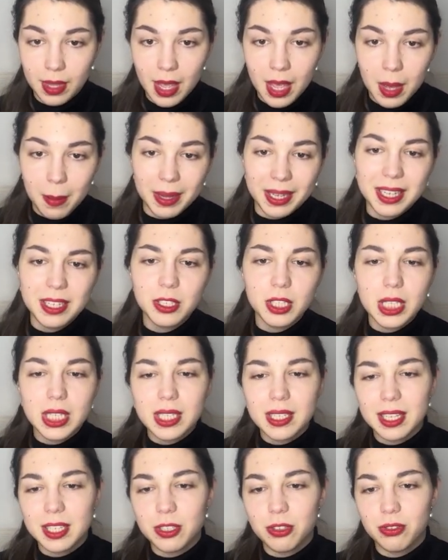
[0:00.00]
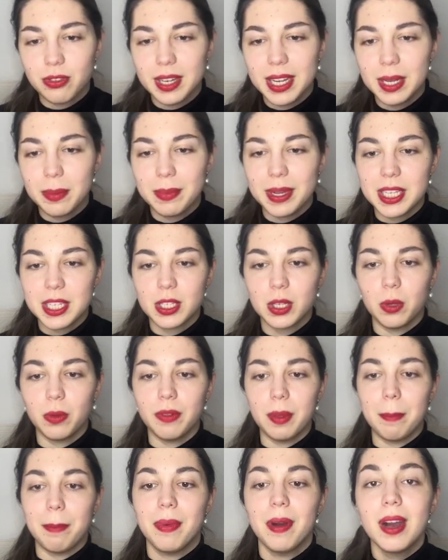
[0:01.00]
But entering a trade based on the
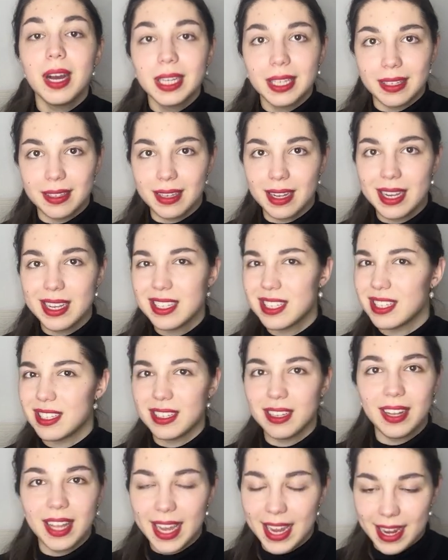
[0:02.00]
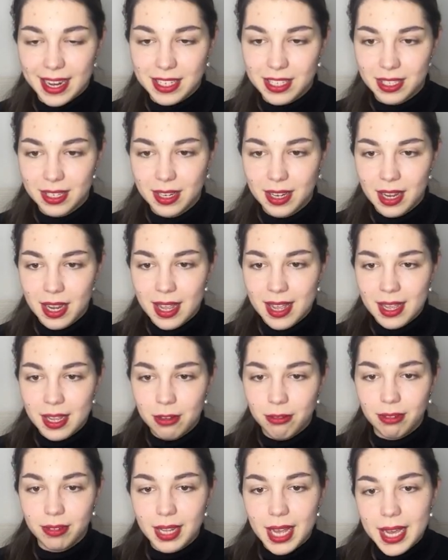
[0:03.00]
pattern is late.
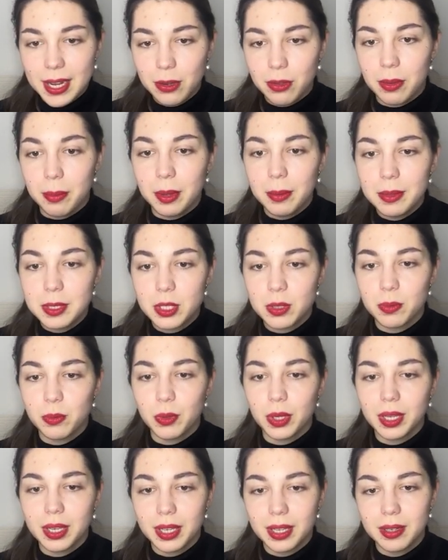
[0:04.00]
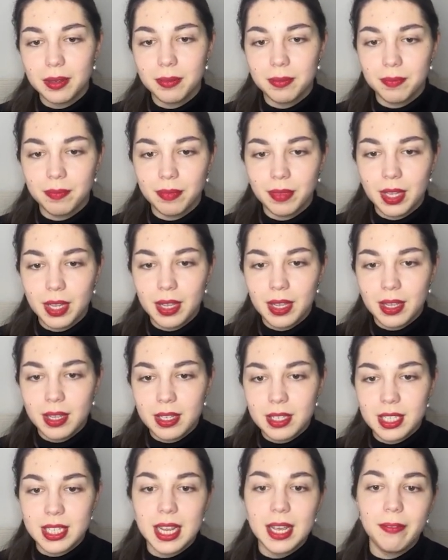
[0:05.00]
Relying on the momentum, we can
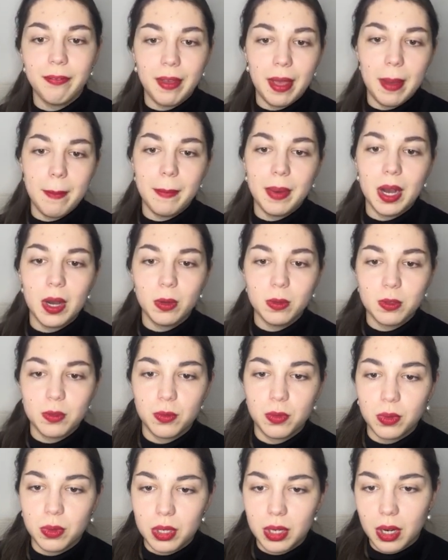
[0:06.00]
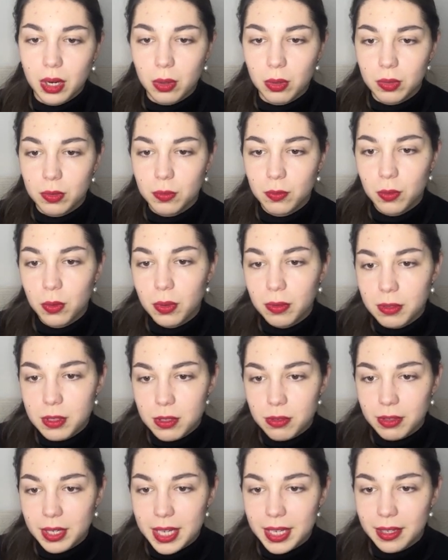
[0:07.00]
set the amount for our 4th
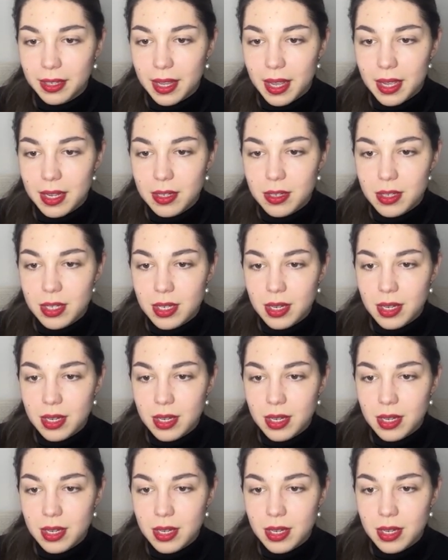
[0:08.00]
trade and